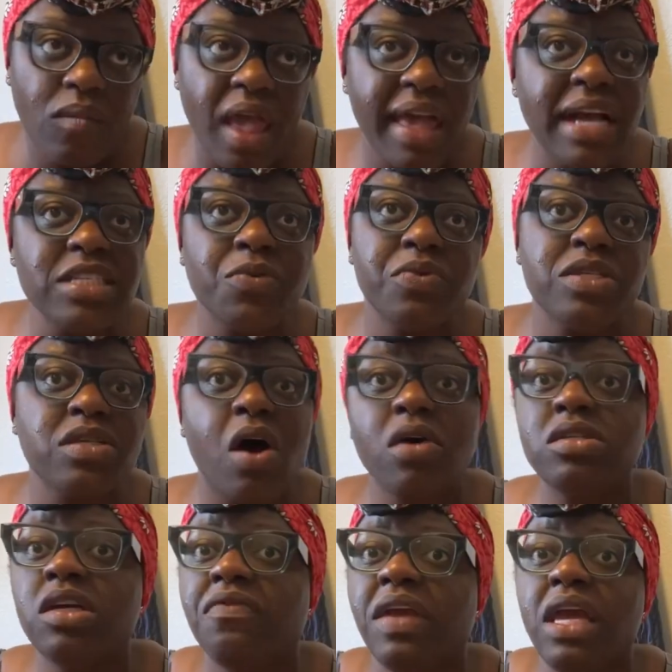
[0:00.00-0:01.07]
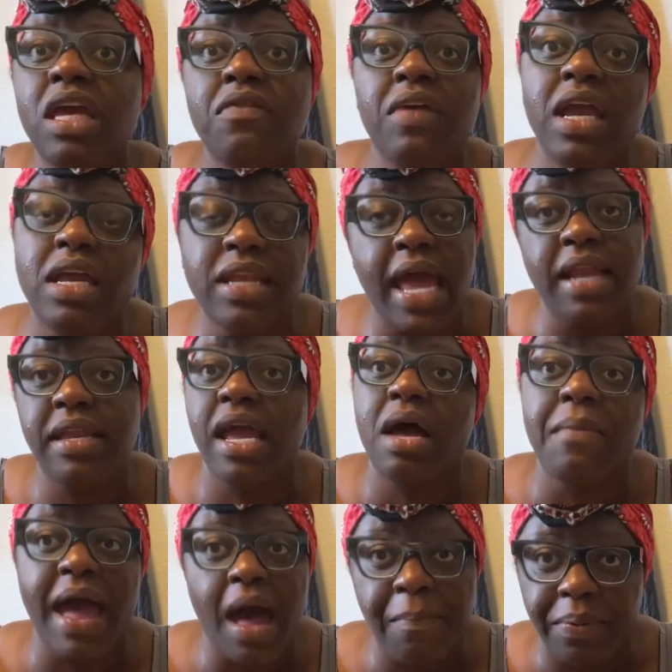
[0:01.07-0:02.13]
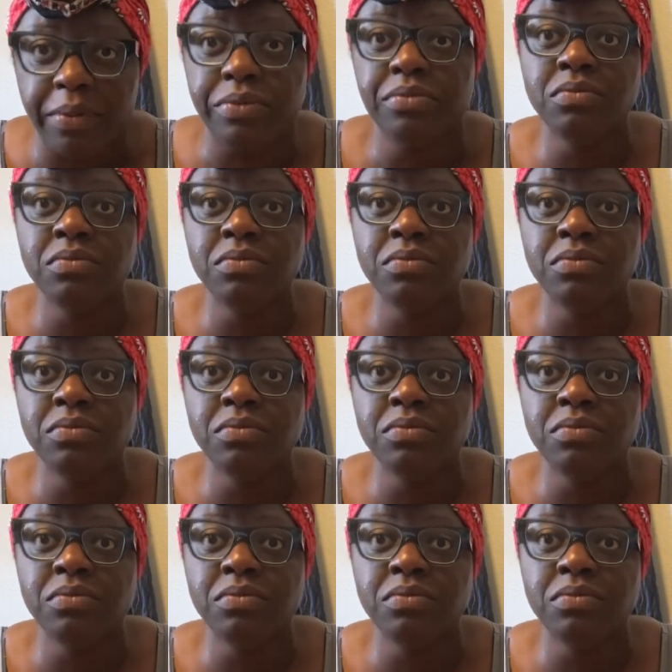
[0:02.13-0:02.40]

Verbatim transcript: as a result of Eve eating that damn apple.